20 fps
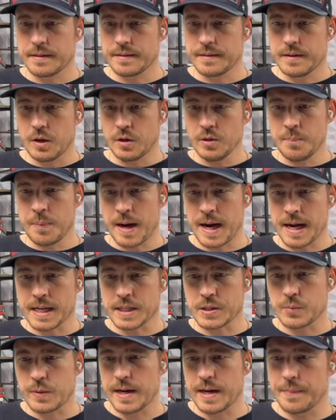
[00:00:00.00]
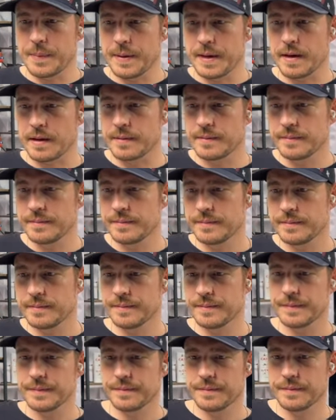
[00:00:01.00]
Golden pocket's way up here,
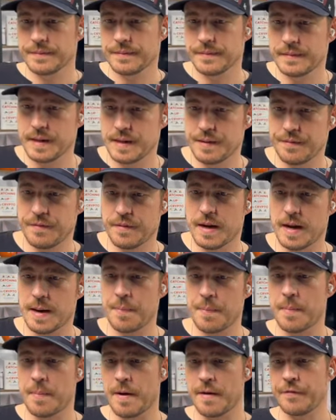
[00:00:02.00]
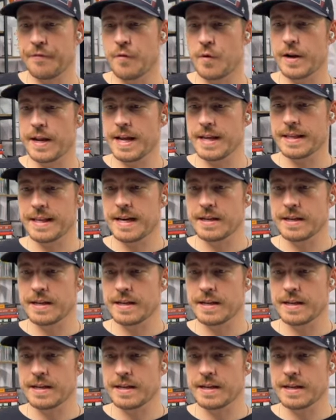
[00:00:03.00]
up above $48,000,